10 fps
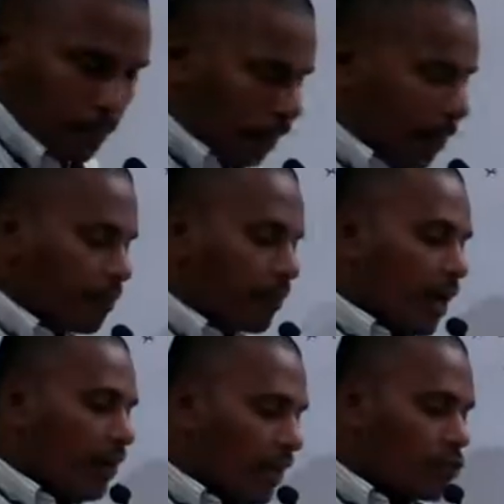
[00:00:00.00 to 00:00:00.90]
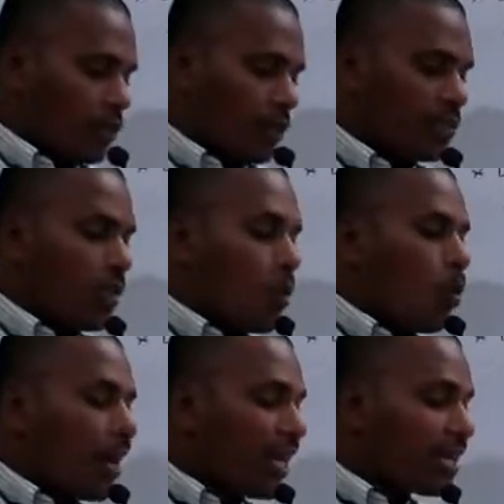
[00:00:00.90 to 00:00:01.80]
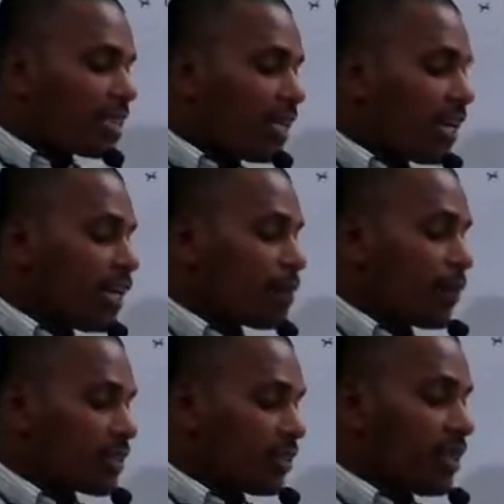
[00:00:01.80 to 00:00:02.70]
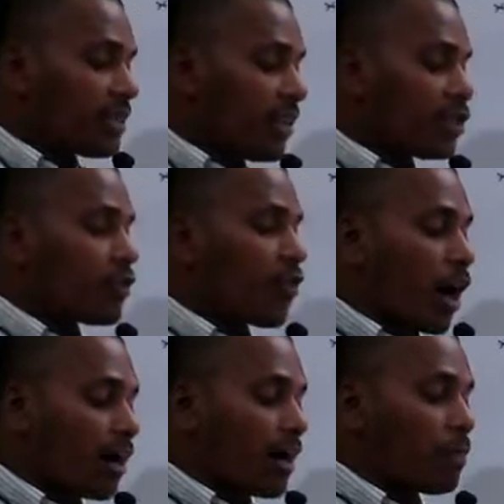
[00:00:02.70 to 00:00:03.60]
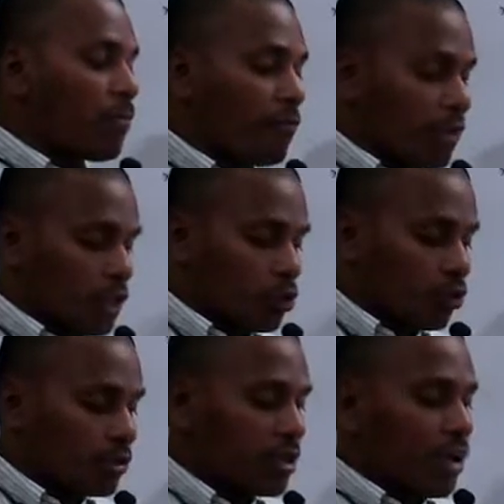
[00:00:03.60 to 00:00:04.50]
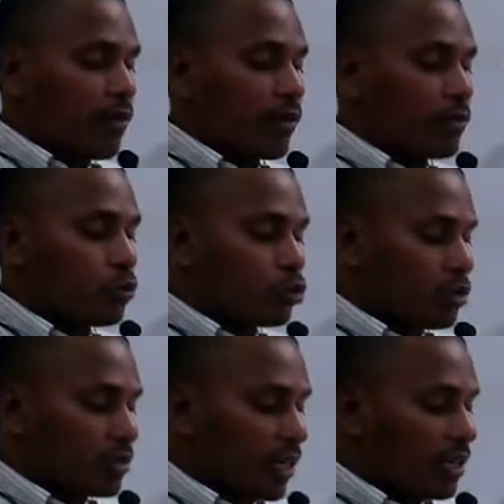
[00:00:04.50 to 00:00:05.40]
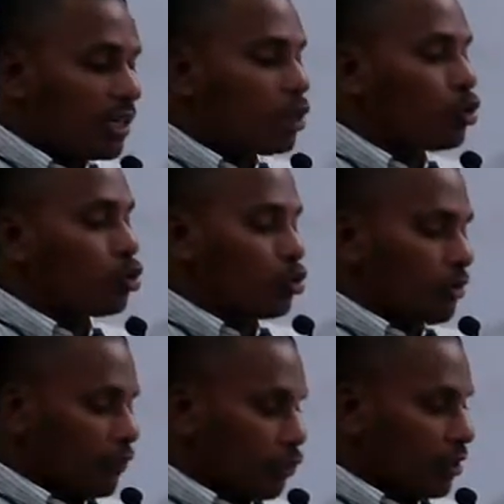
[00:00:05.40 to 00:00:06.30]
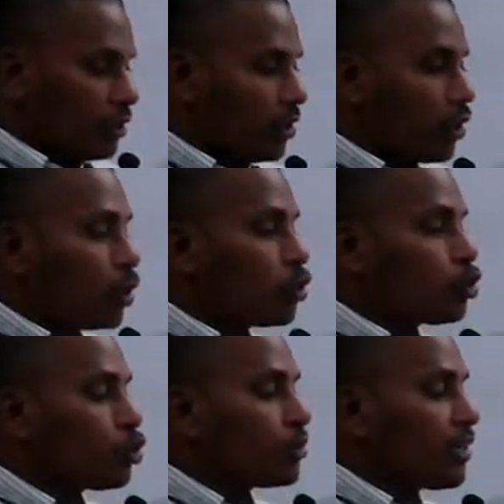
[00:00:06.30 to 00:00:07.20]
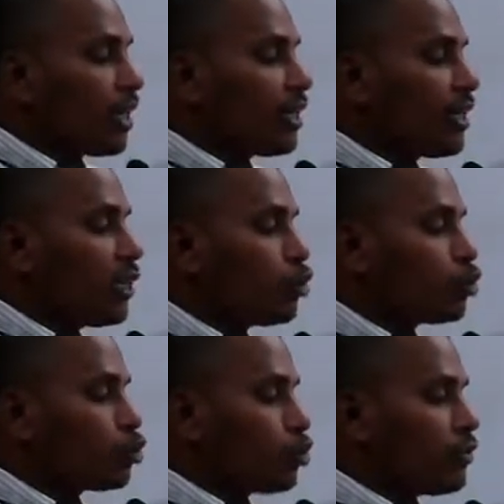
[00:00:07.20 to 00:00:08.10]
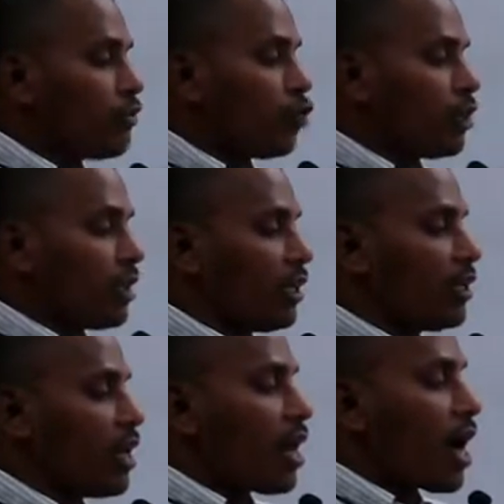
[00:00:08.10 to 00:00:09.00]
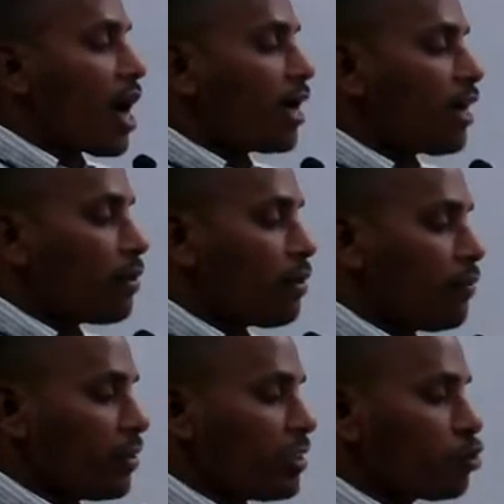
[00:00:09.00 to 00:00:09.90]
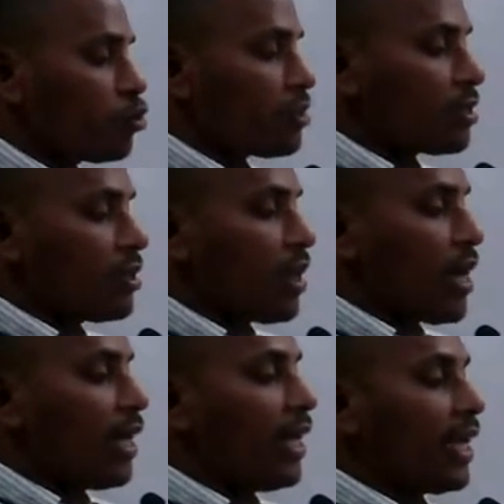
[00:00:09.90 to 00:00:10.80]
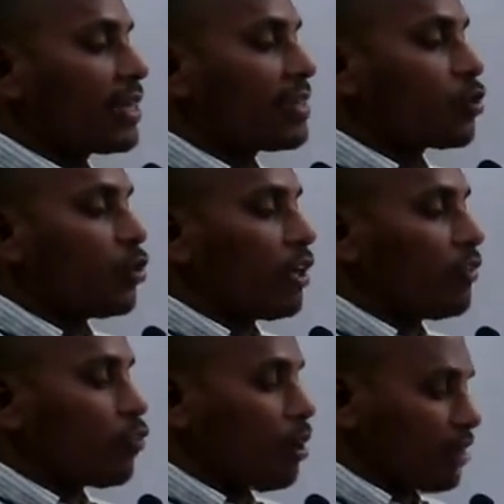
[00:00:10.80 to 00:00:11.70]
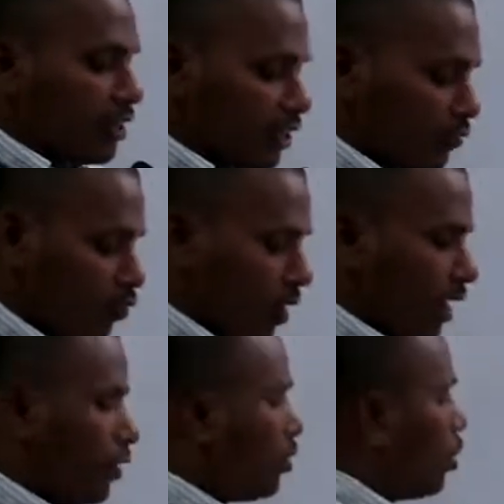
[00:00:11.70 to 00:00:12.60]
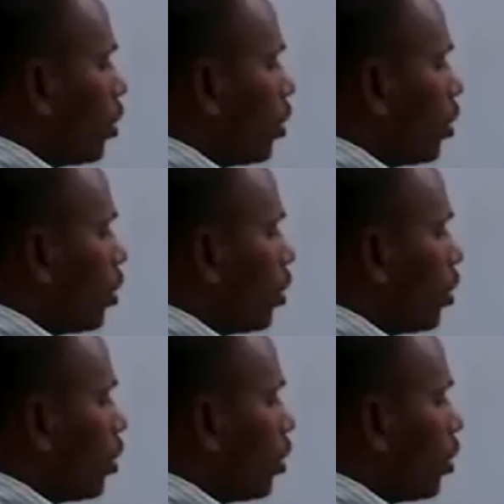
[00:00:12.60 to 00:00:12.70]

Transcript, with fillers: Okay. And the next one is, what is nearly percentage increase of R type of machine tools from 2013 to 2014? 2013 to 2014, R type of machine tools indicates the 24 and 34 value.